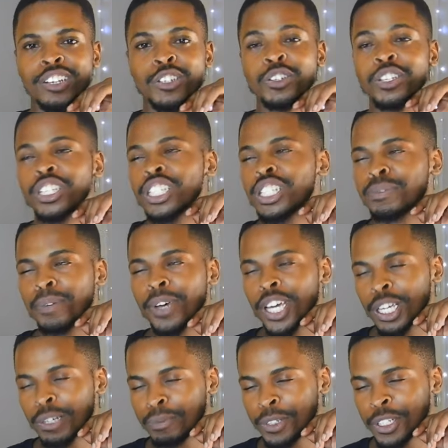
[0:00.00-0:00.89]
To
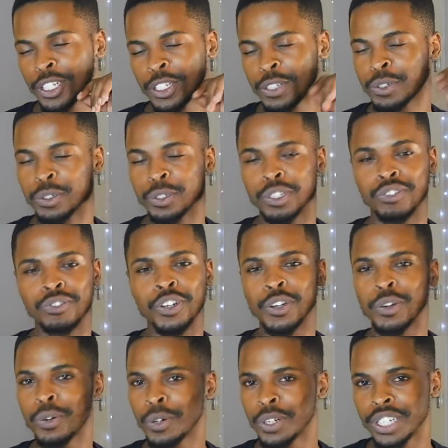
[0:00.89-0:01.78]
inspire me to
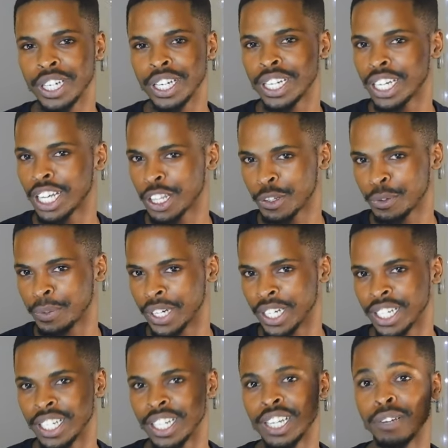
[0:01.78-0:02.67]
record another
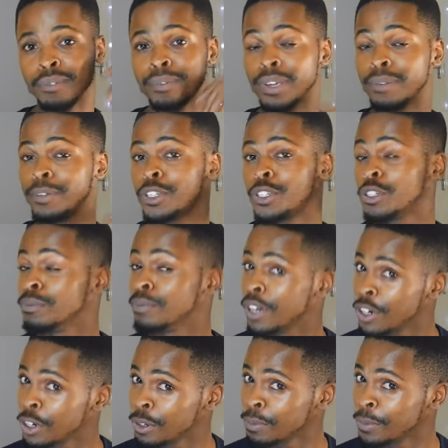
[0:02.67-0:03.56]
one, maybe
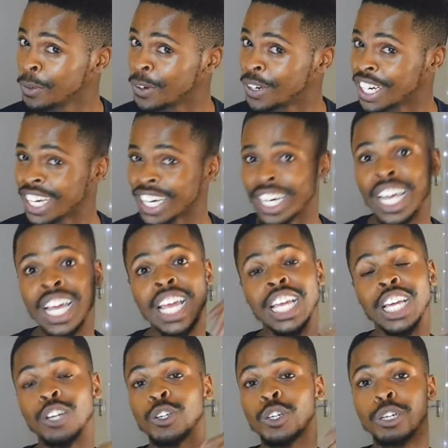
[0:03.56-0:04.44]
tomorrow morning.
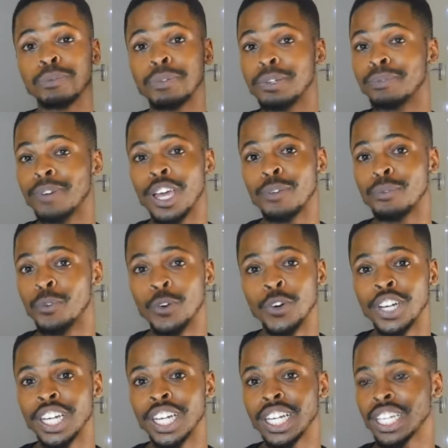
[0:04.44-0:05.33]
It could be my
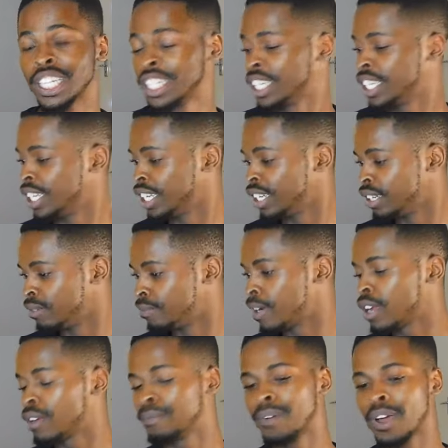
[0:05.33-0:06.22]
morning,
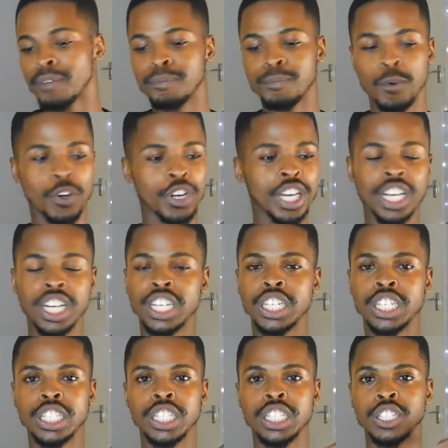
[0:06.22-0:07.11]
my morning
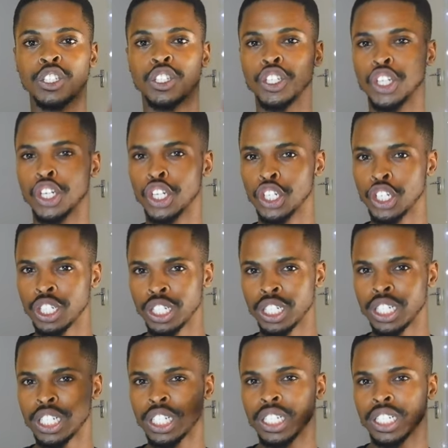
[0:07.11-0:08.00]
little, you know,
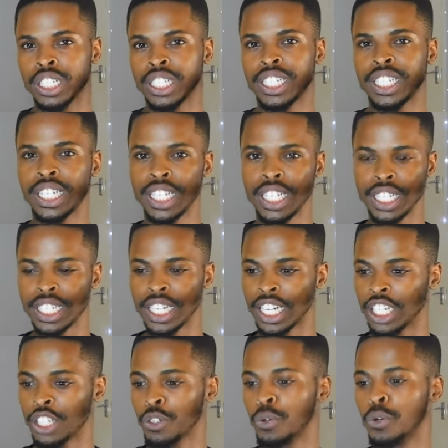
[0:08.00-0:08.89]
tea
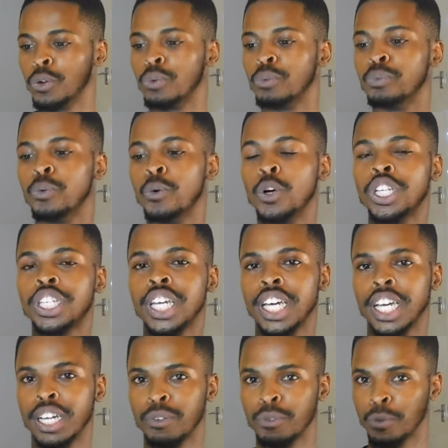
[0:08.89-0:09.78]
date or
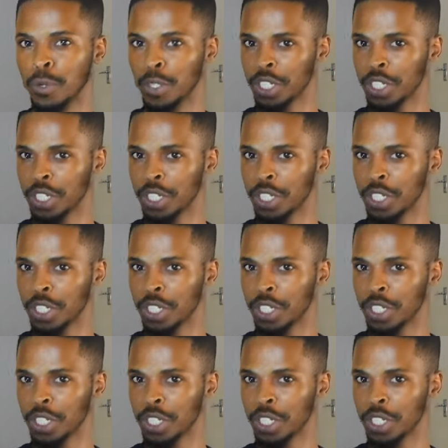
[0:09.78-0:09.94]
water date.